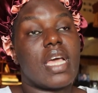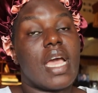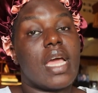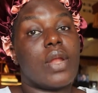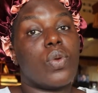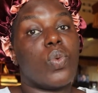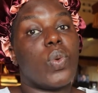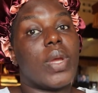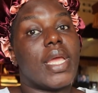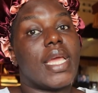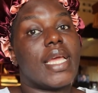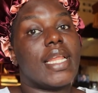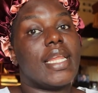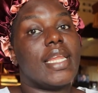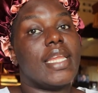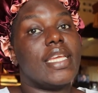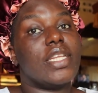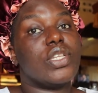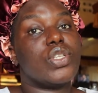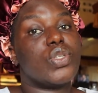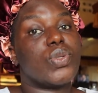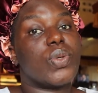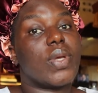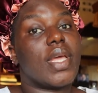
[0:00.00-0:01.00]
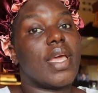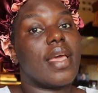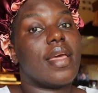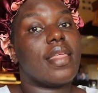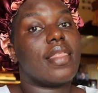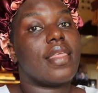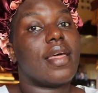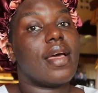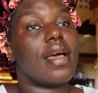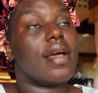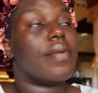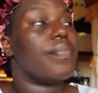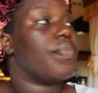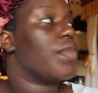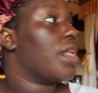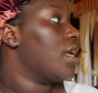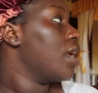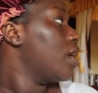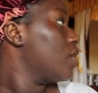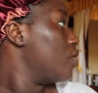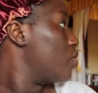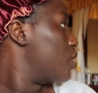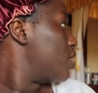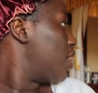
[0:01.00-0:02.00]
and we clean together
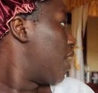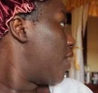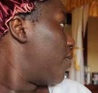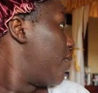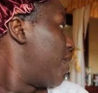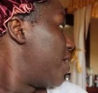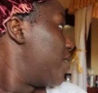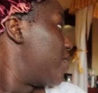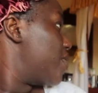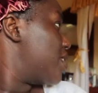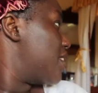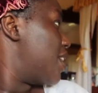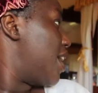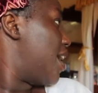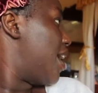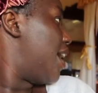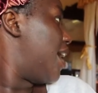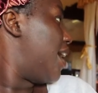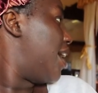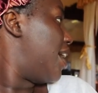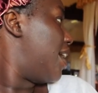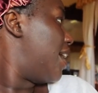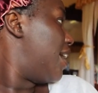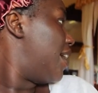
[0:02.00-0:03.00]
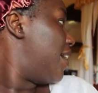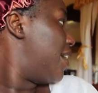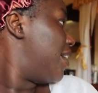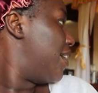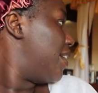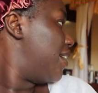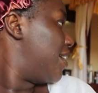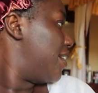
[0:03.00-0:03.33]
Tisha, I want to say hi